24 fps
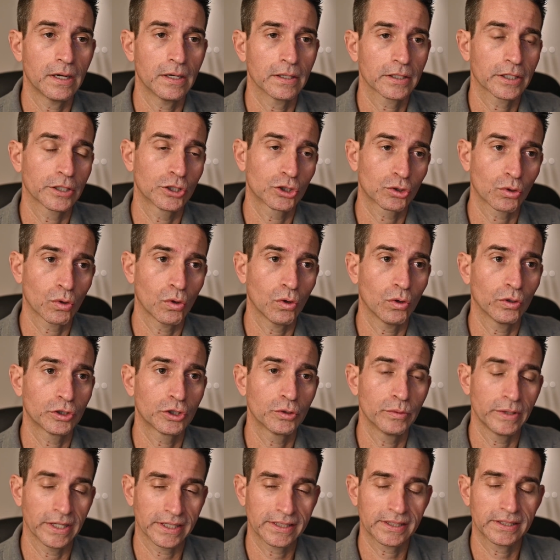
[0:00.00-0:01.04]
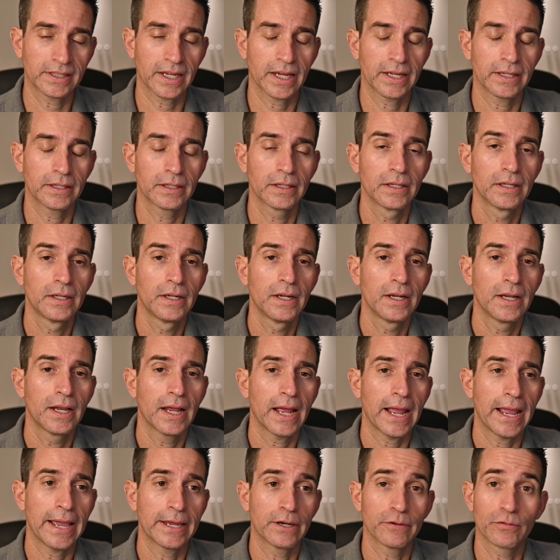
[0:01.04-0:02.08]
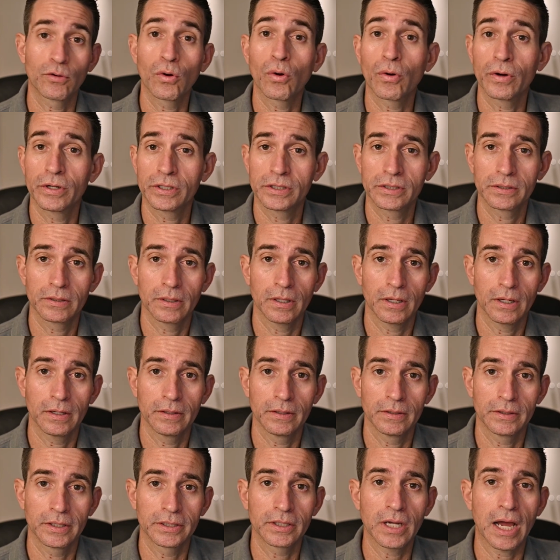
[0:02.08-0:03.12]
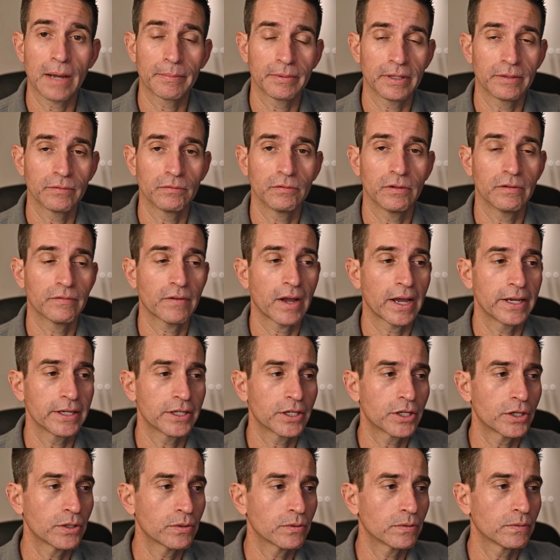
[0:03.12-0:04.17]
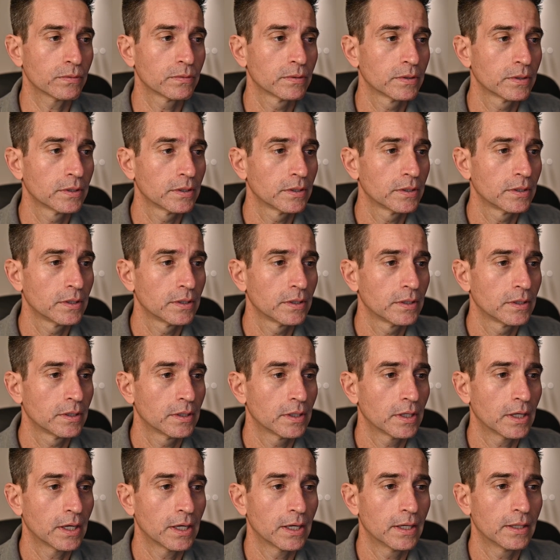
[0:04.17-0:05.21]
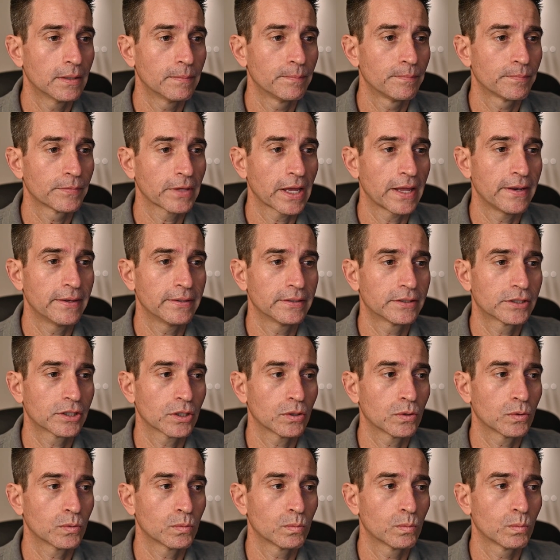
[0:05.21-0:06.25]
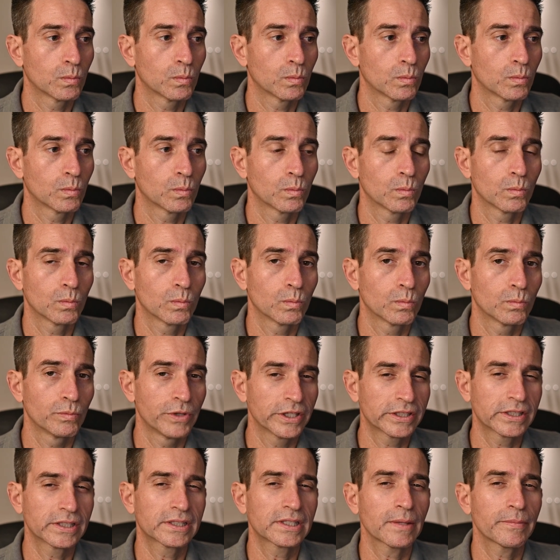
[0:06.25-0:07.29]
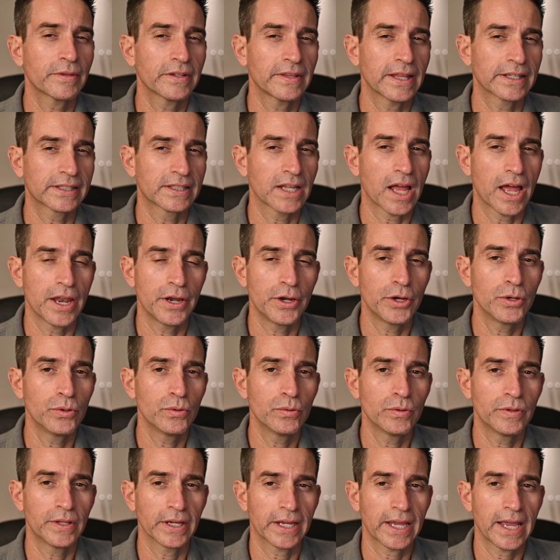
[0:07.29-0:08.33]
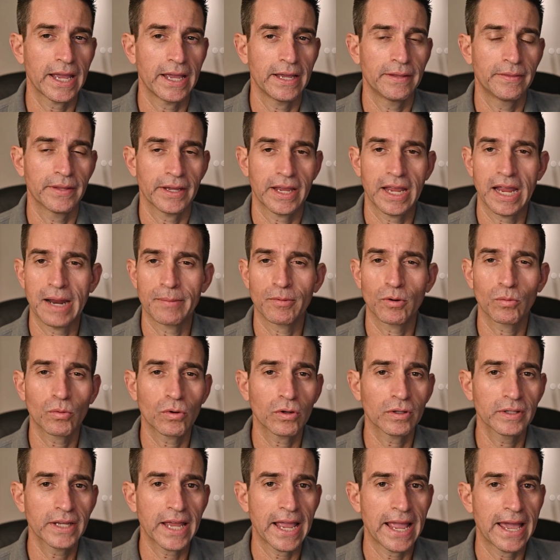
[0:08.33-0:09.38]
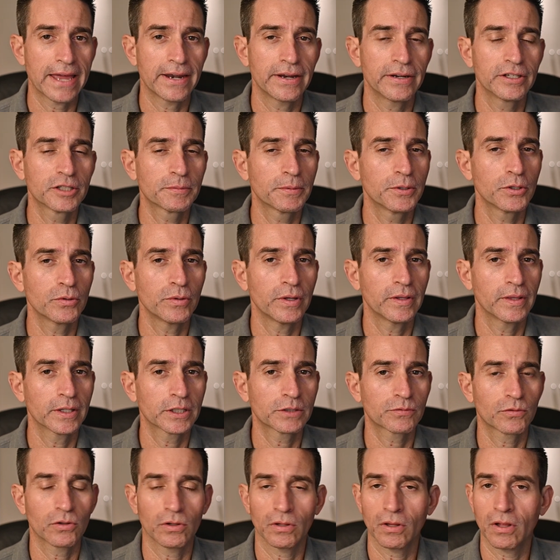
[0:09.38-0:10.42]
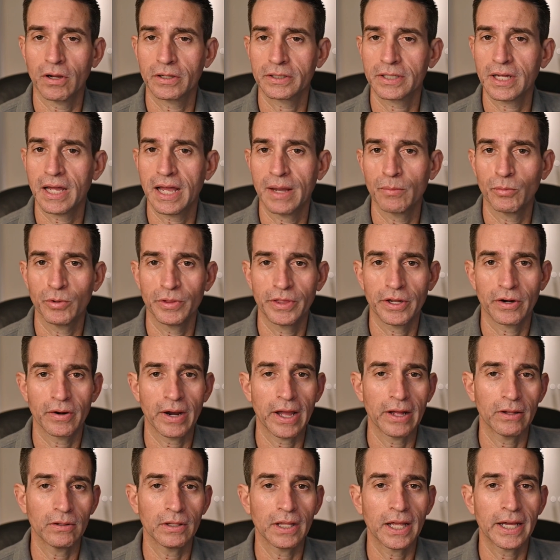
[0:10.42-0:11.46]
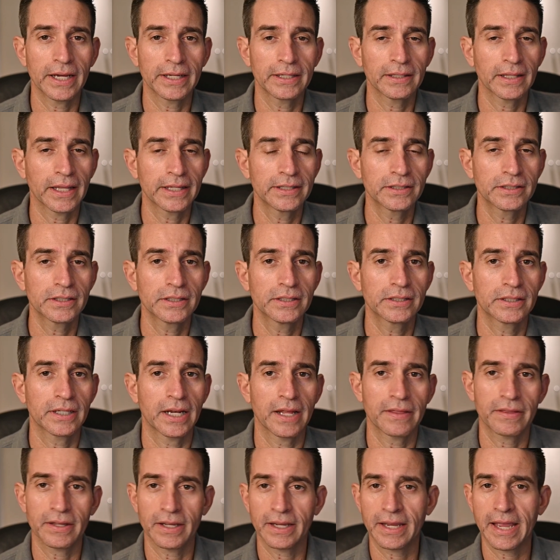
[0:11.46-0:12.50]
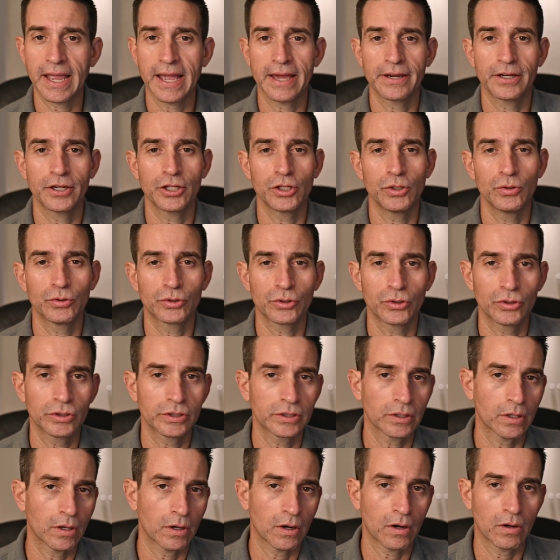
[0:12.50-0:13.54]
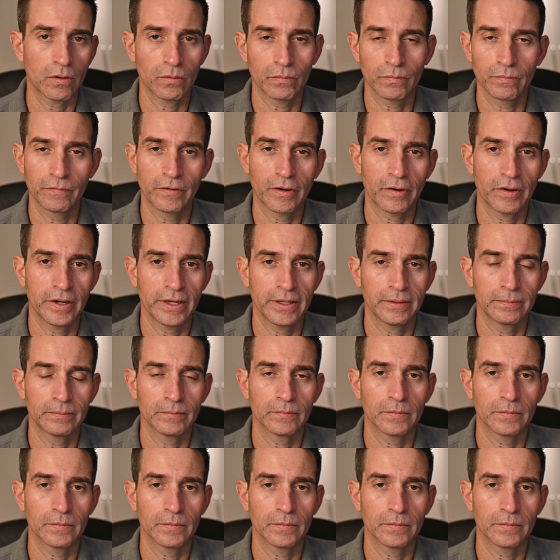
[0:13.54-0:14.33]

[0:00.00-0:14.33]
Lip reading: control to an extent, and of course the top level of IQ. And so this is something that's not new in the camera world. Canon's been doing this for a long time with their L line lenses, and I think Canon users are very